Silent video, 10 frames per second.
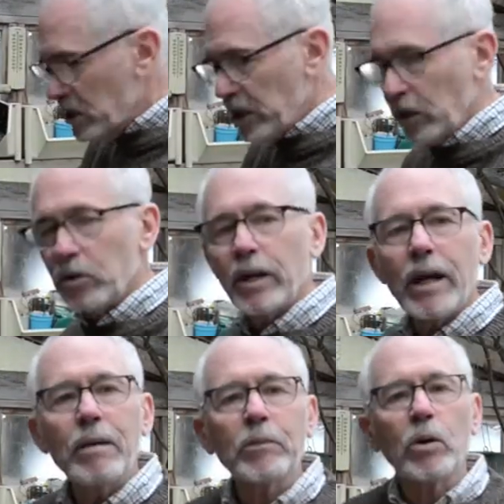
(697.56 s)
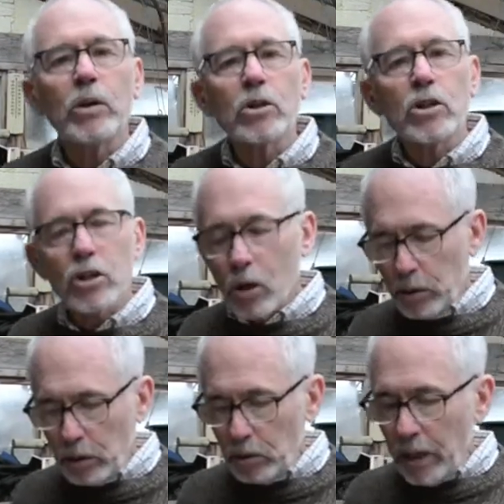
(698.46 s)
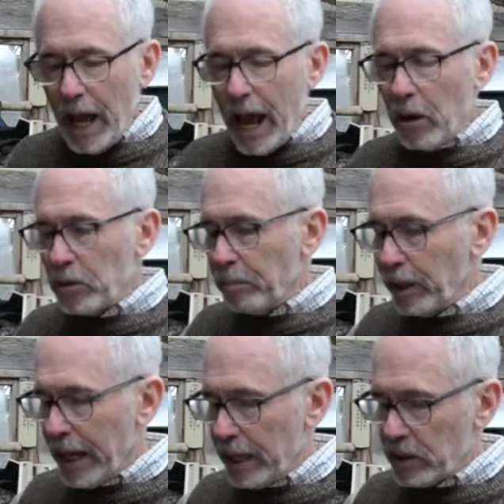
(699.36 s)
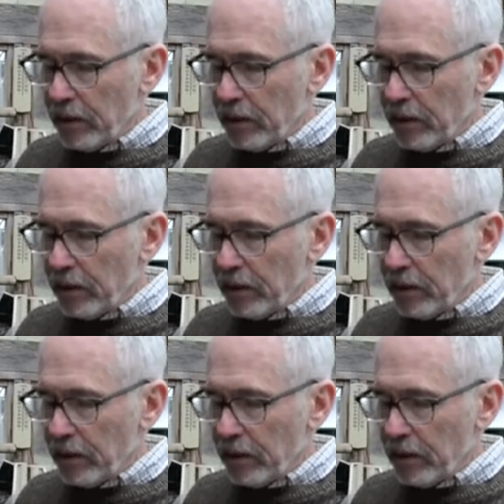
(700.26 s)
here that I'm going to show you how to plant.